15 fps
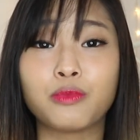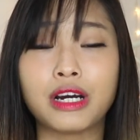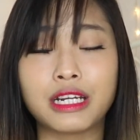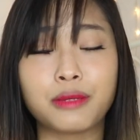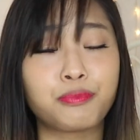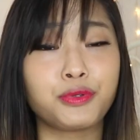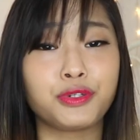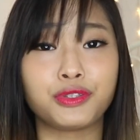what
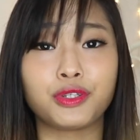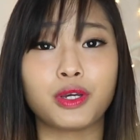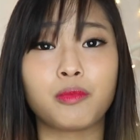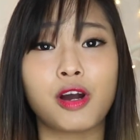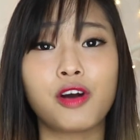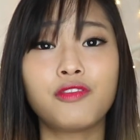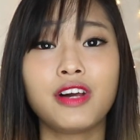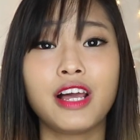they put into your
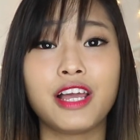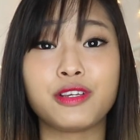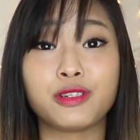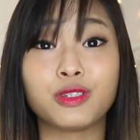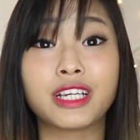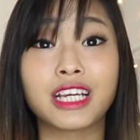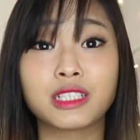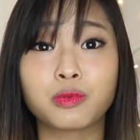mouth and you
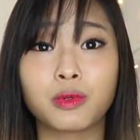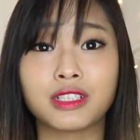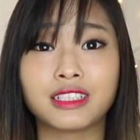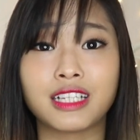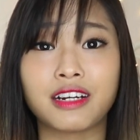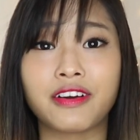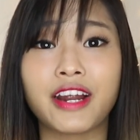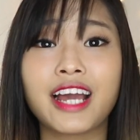have to guess what's
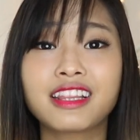that, right?